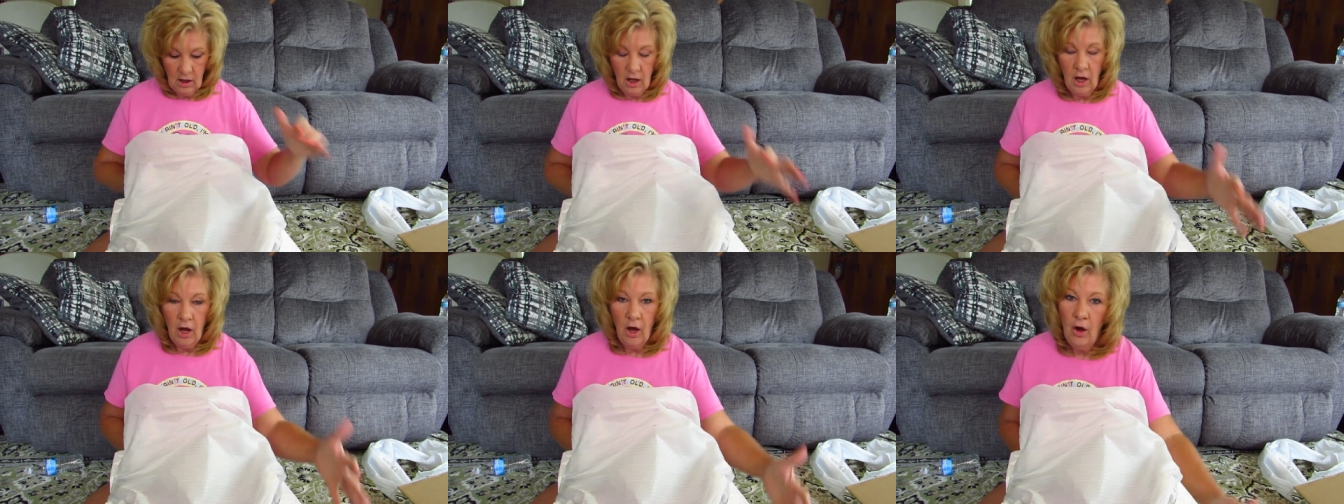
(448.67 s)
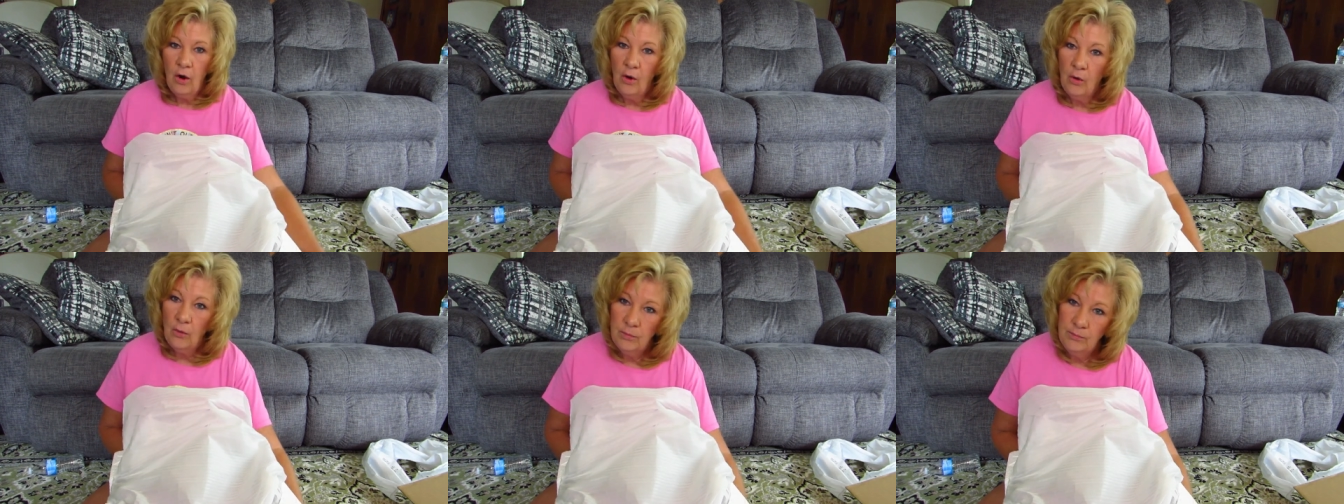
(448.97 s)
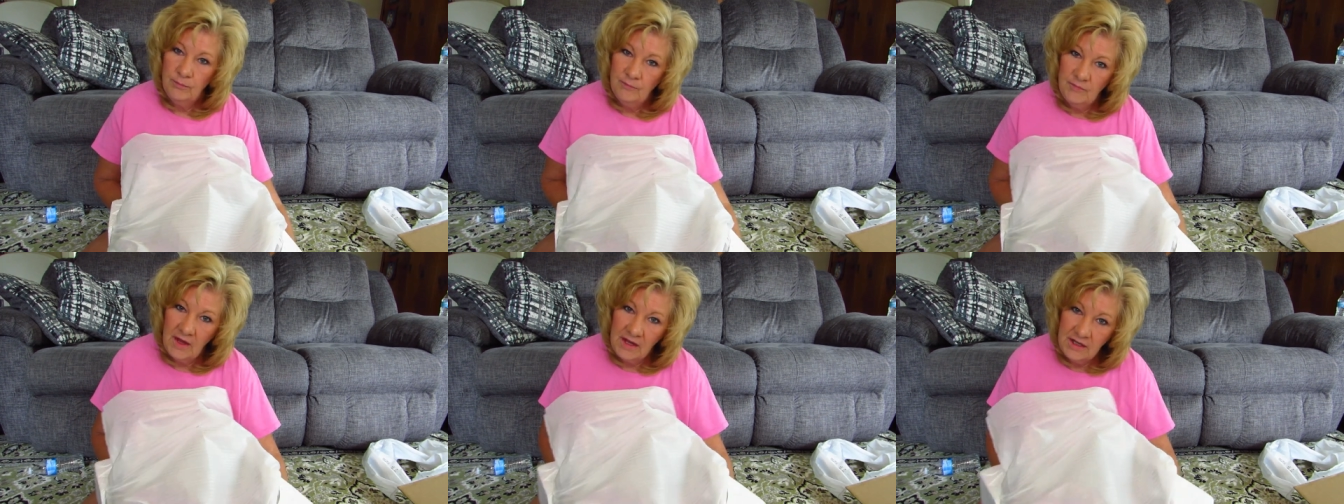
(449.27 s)
Oh,
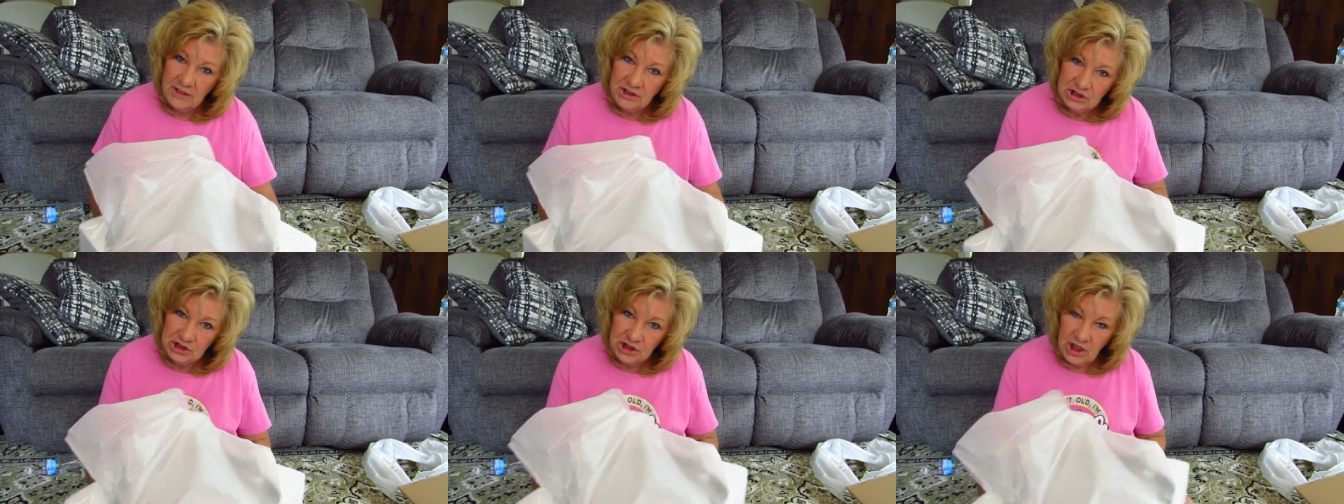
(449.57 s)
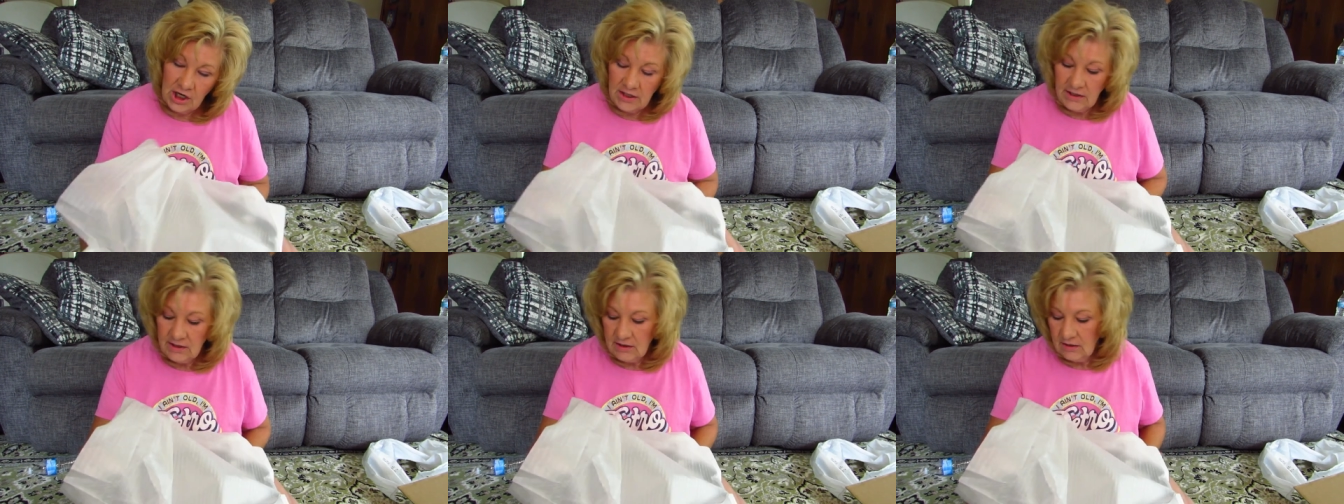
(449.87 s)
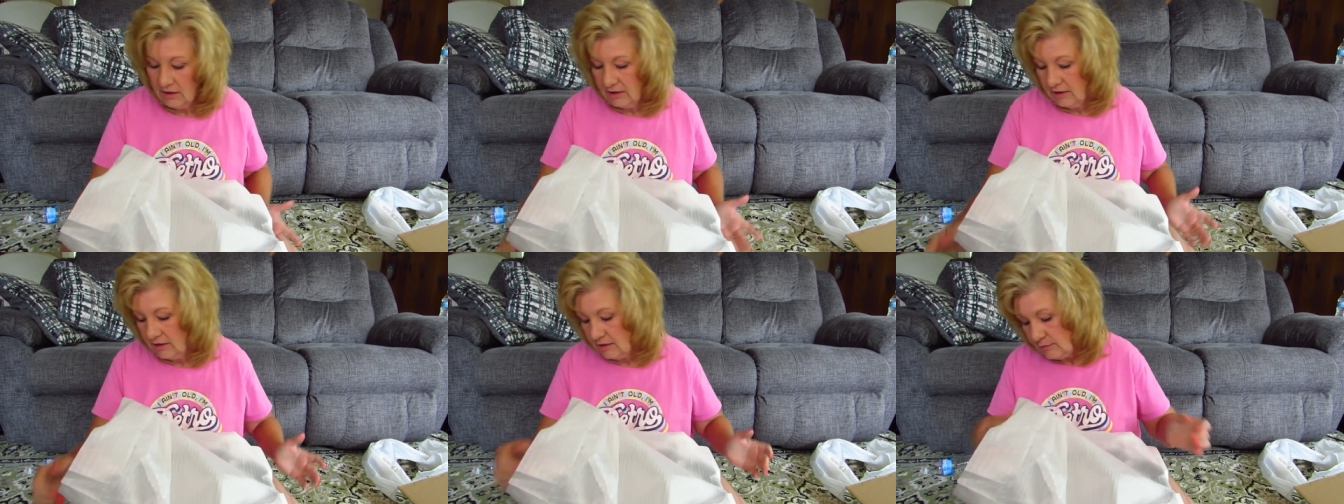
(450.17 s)
nice shiny
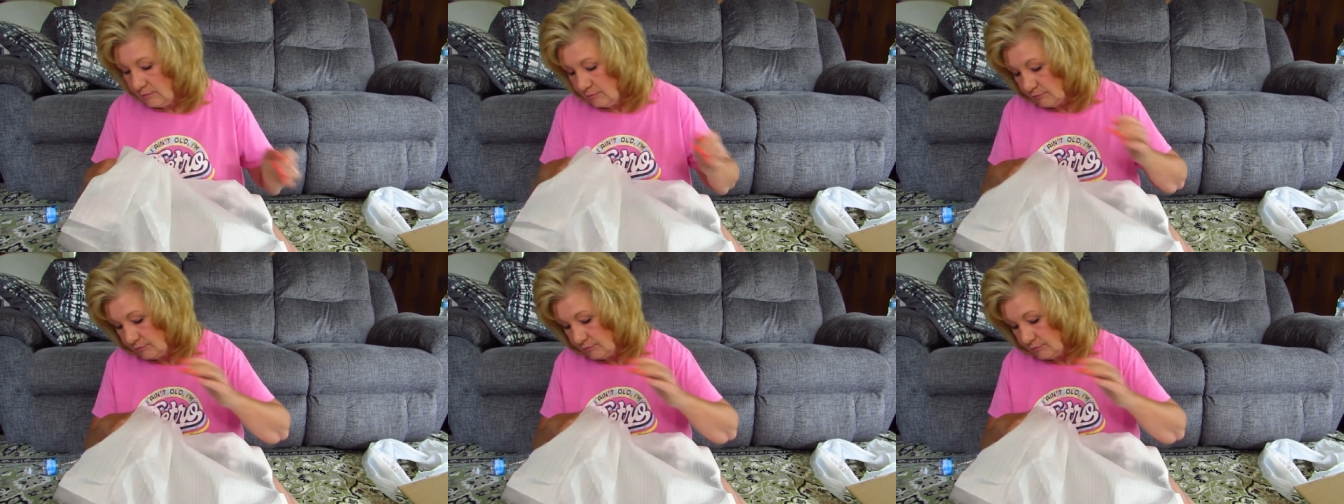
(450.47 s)
lid.